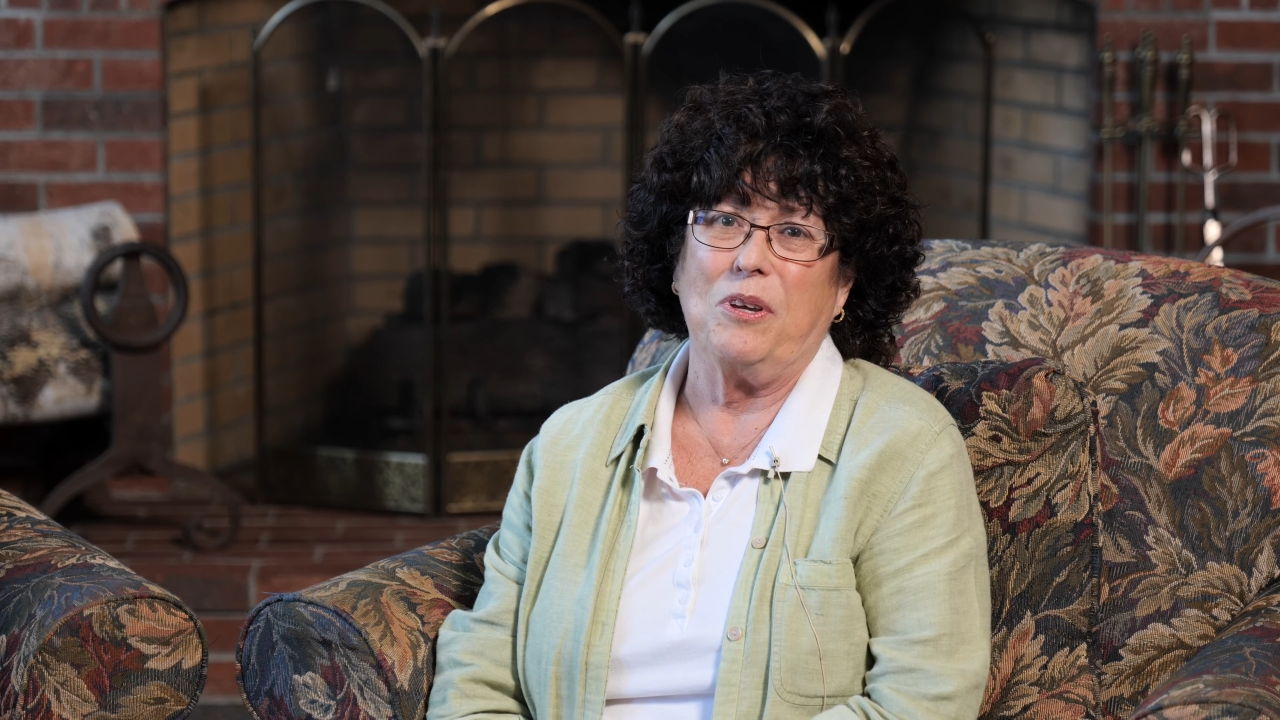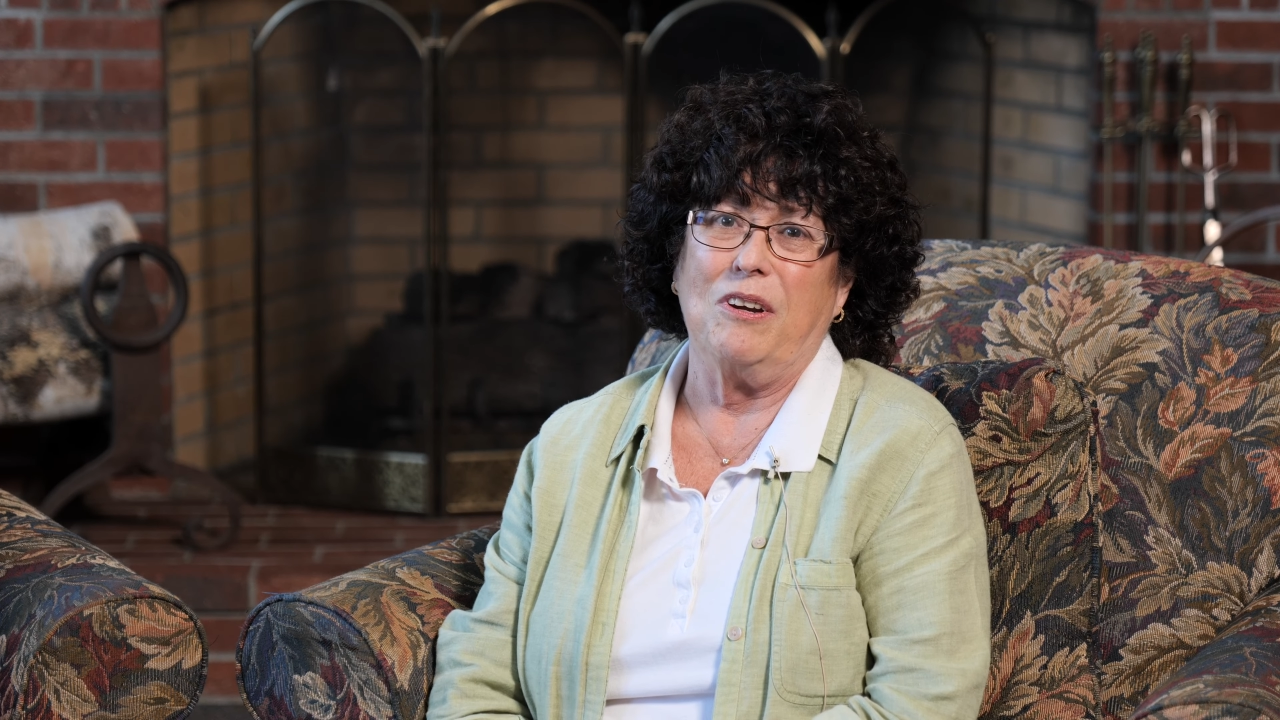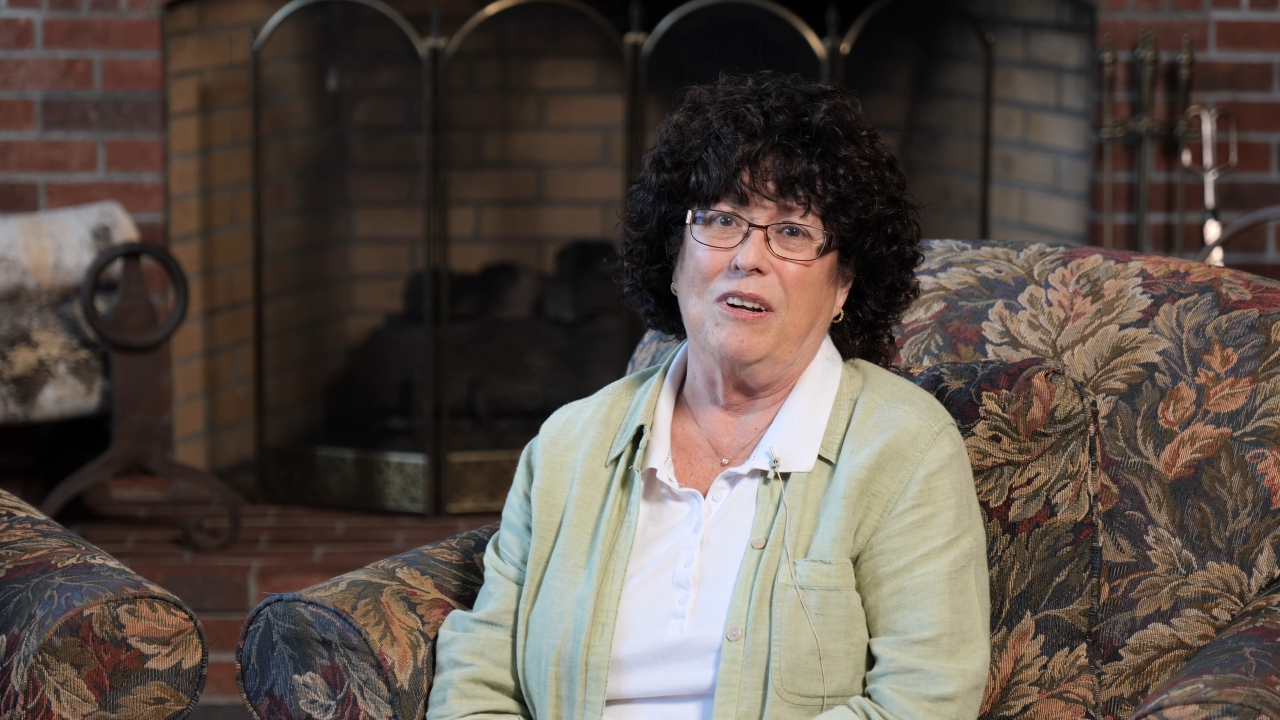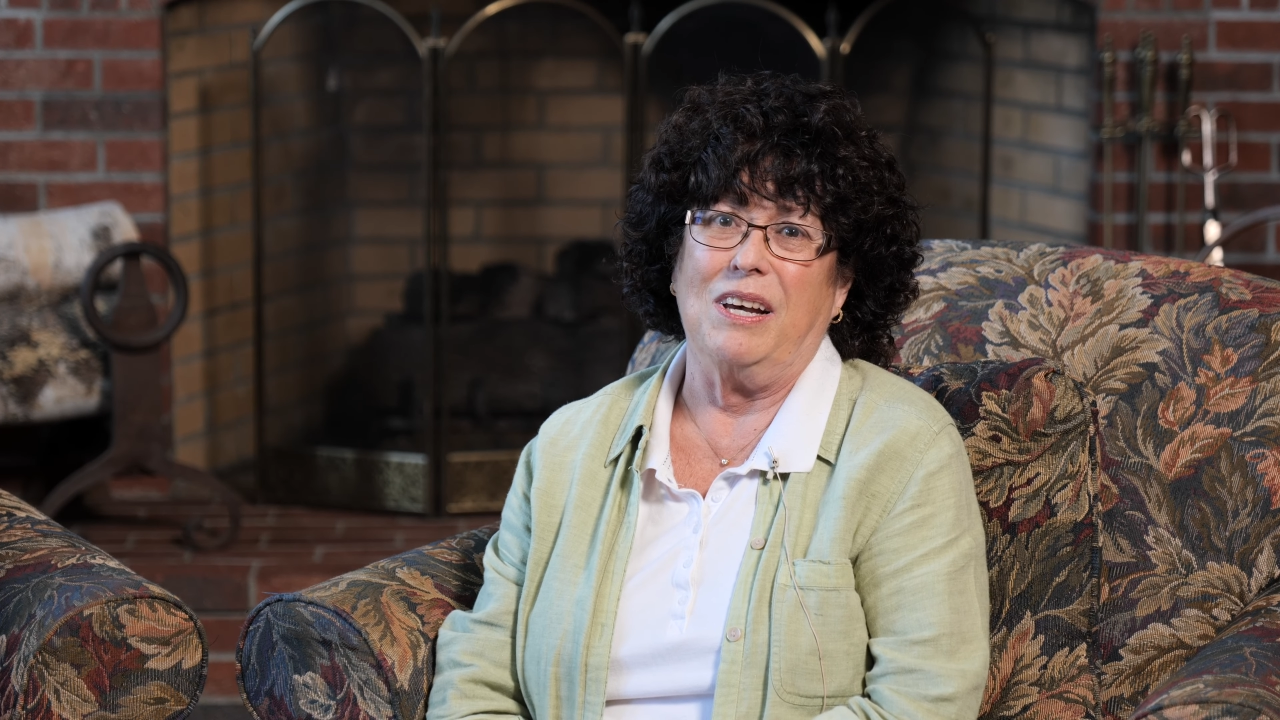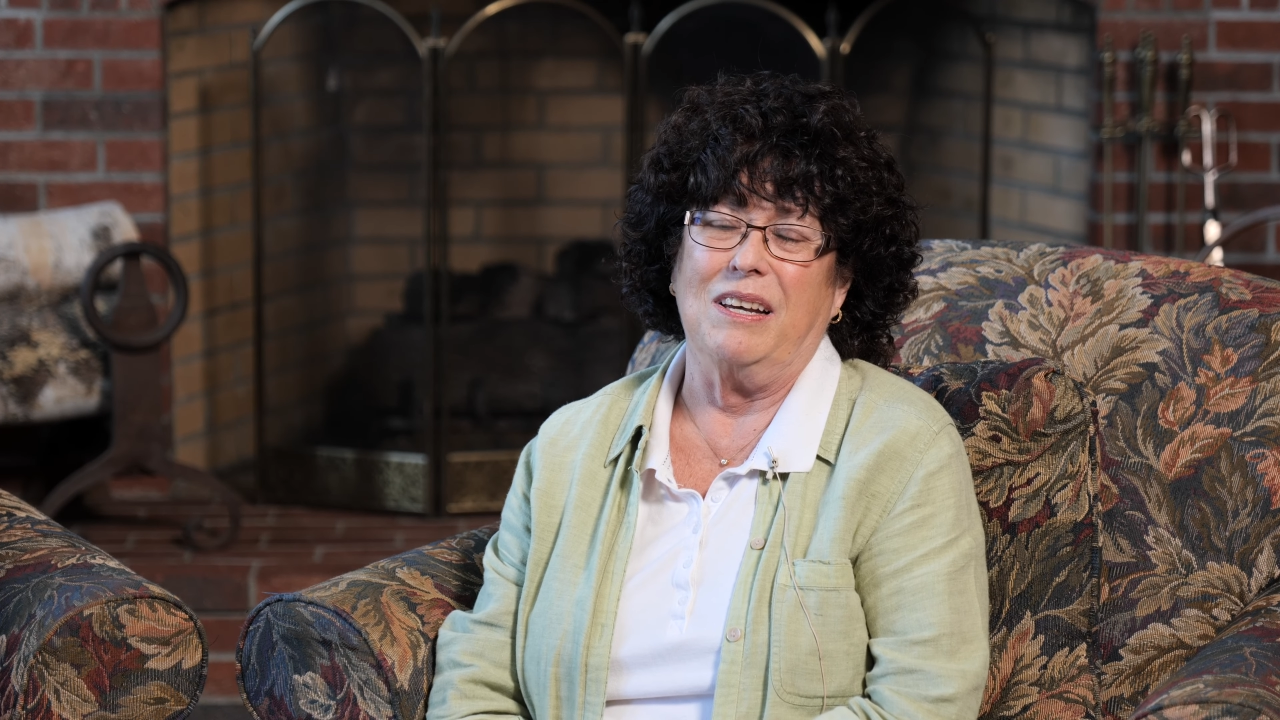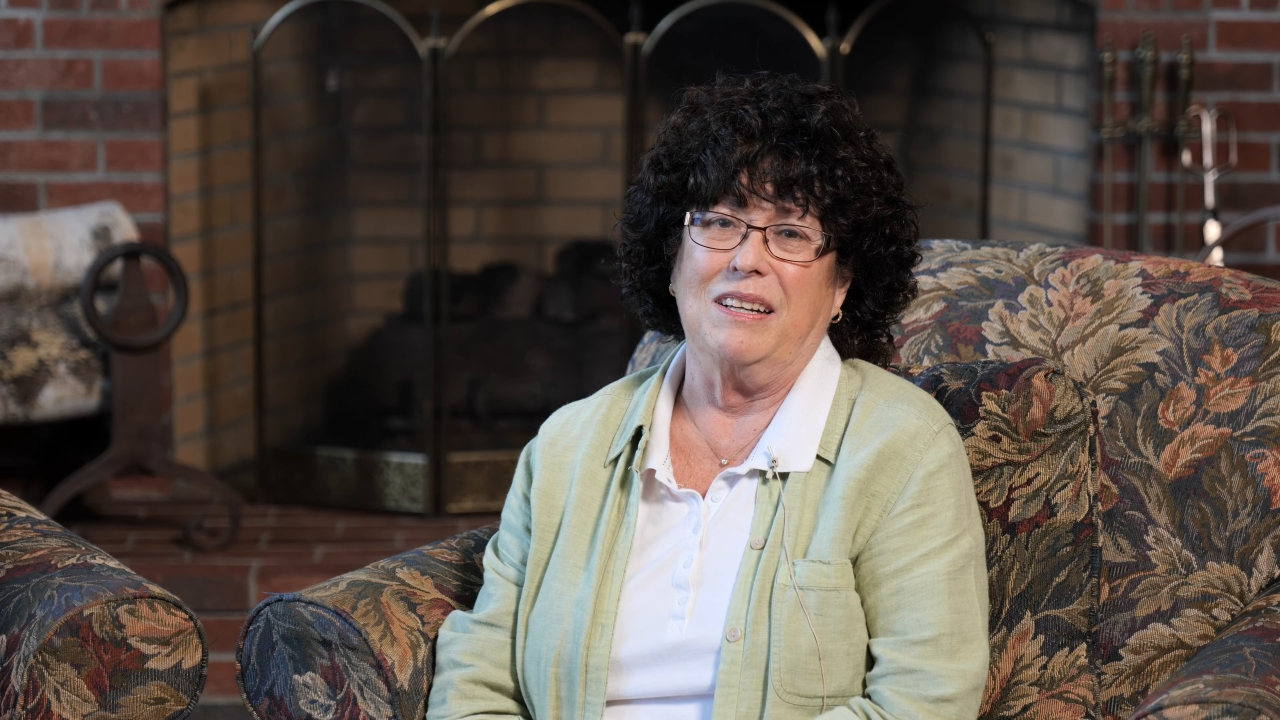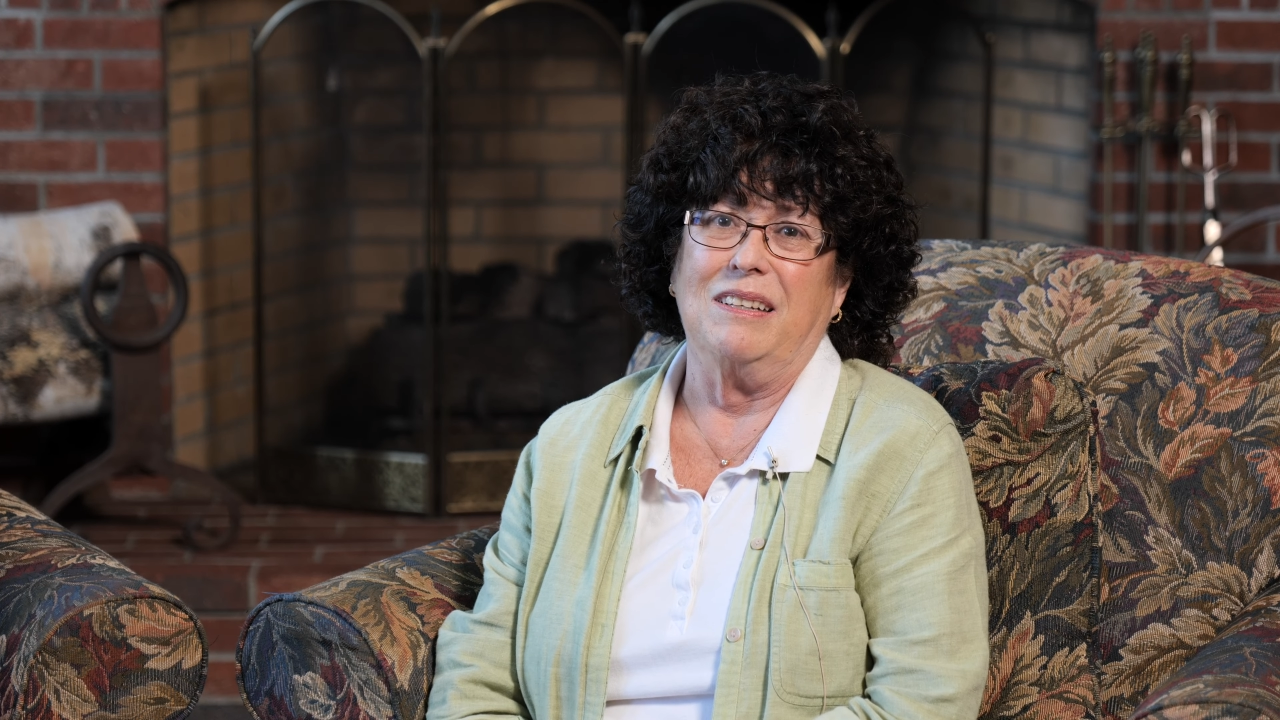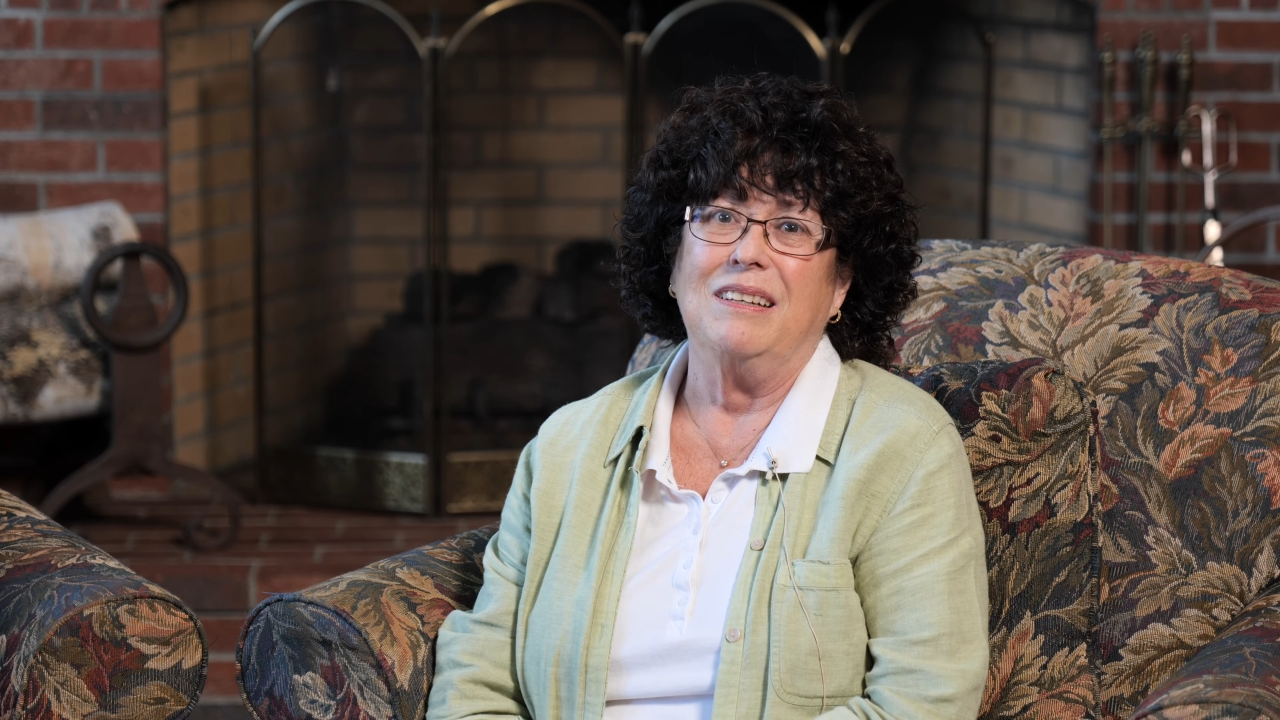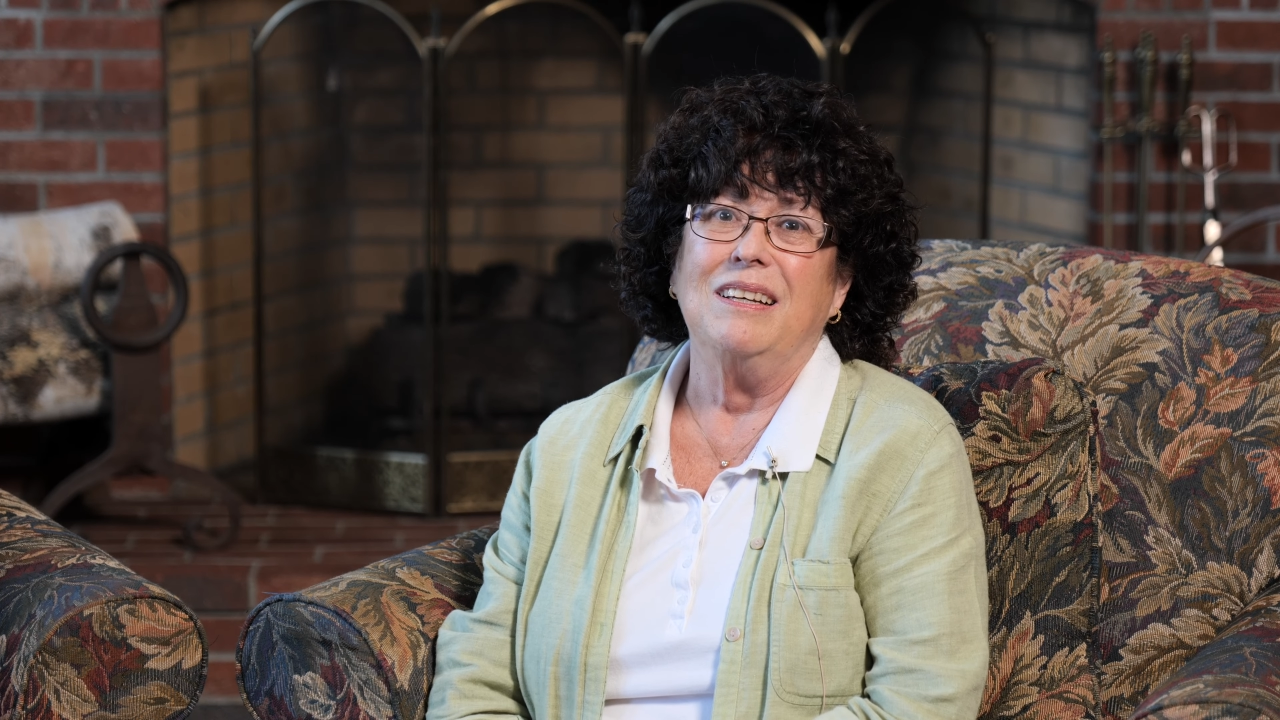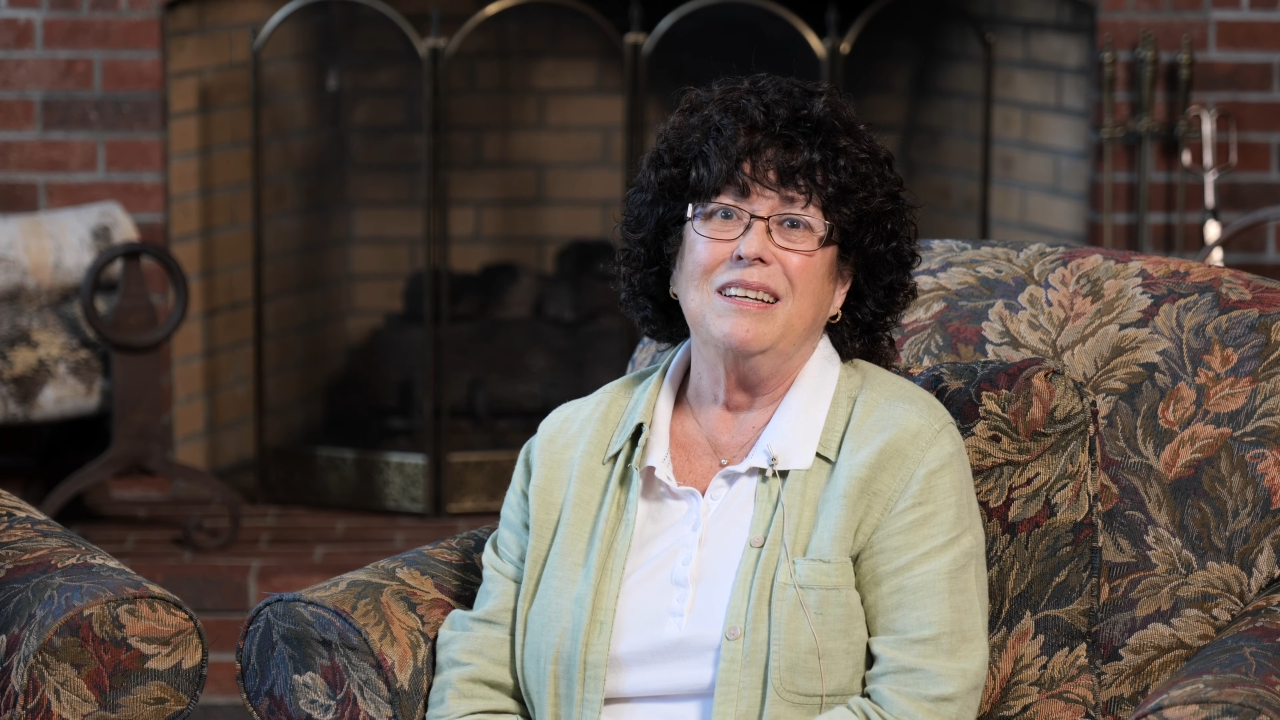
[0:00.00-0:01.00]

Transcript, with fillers: Carolina.